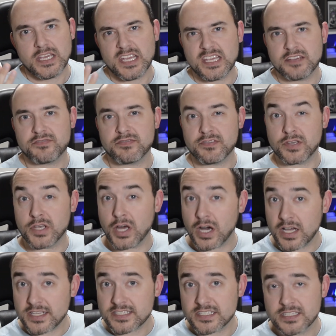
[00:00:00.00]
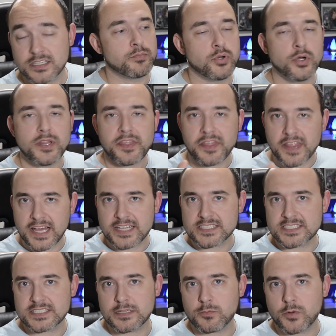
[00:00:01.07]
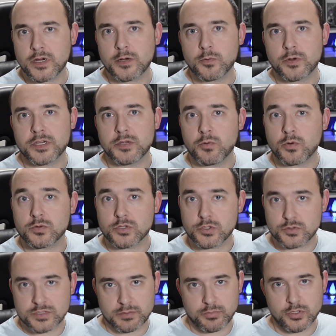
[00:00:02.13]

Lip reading: If not, put that somewhere where you won't lose it.